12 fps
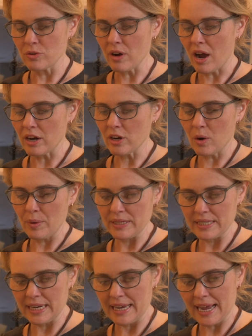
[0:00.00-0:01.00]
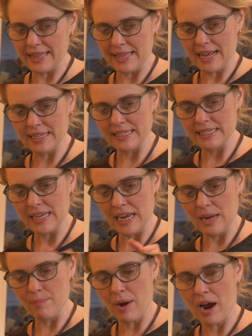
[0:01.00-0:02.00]
you're not going to get that
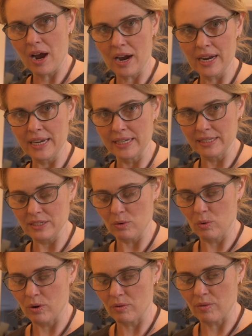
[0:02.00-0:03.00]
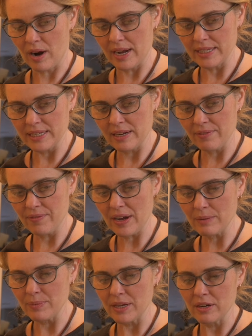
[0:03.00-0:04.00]
same height or rising
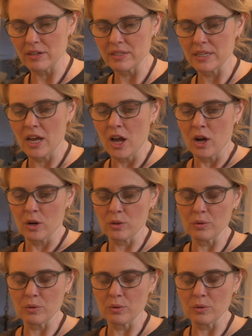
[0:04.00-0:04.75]
effect because